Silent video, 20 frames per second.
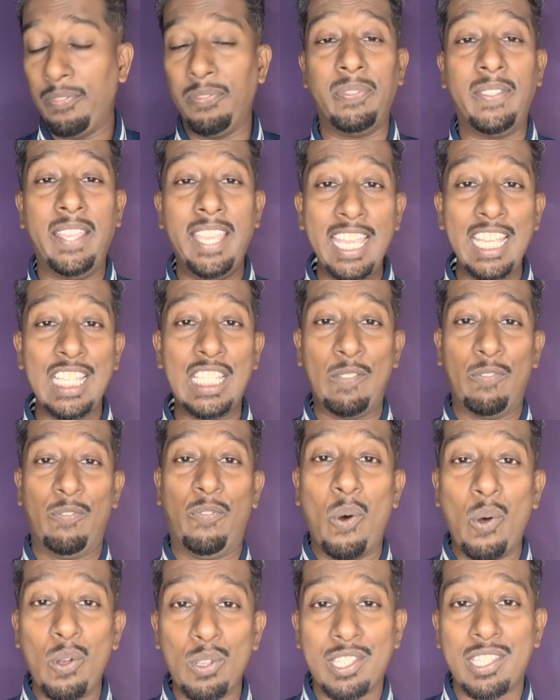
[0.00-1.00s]
these
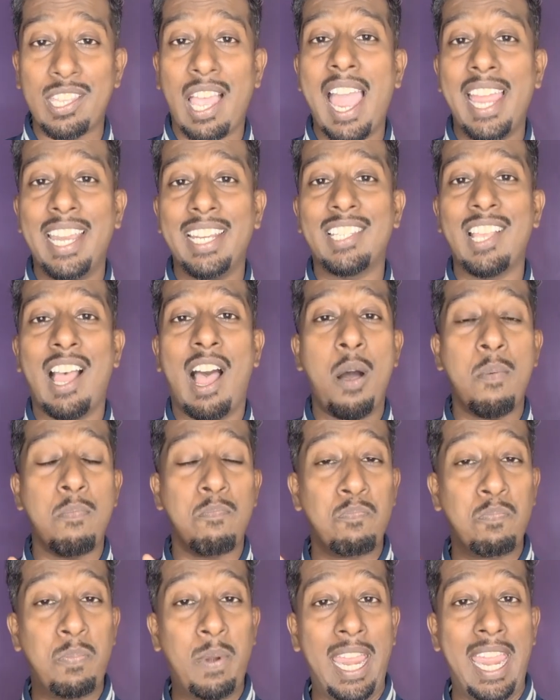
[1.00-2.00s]
4 sides
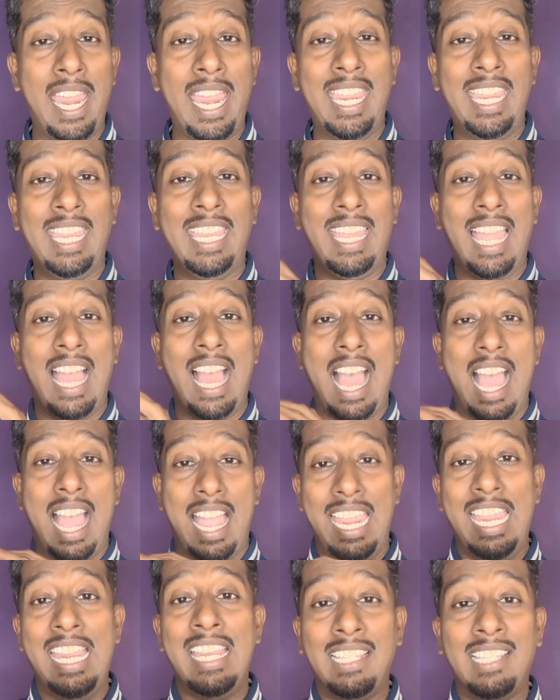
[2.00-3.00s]
are playing
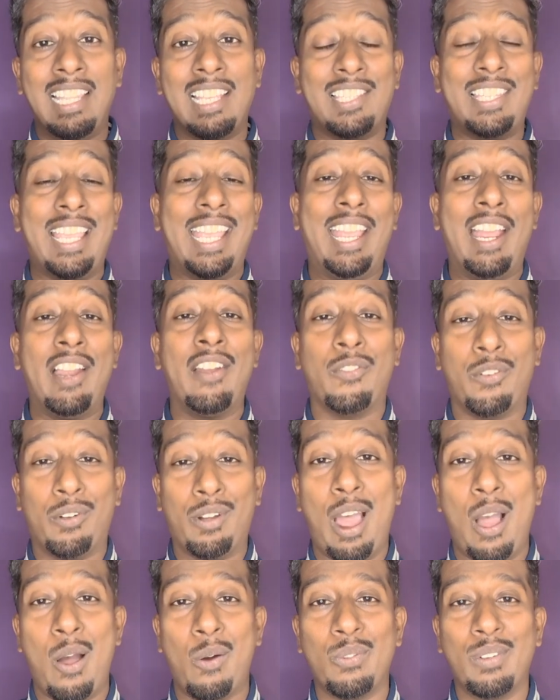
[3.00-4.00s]
in the second
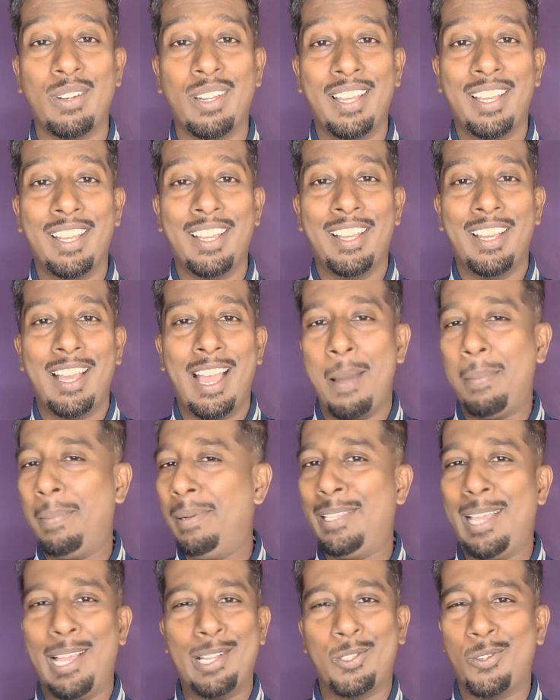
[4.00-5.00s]
round, I
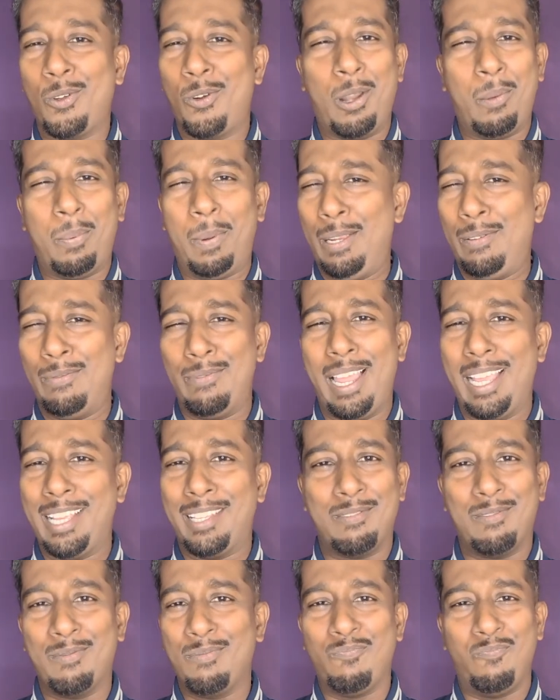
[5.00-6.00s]
mean, that's got to be
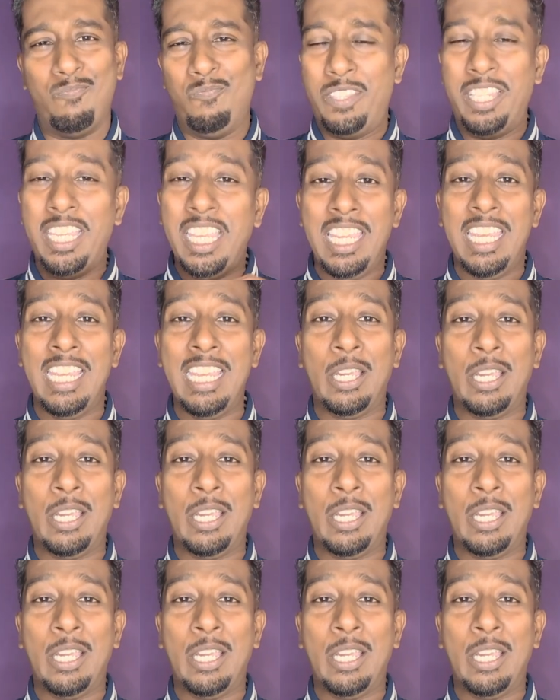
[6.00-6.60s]
like the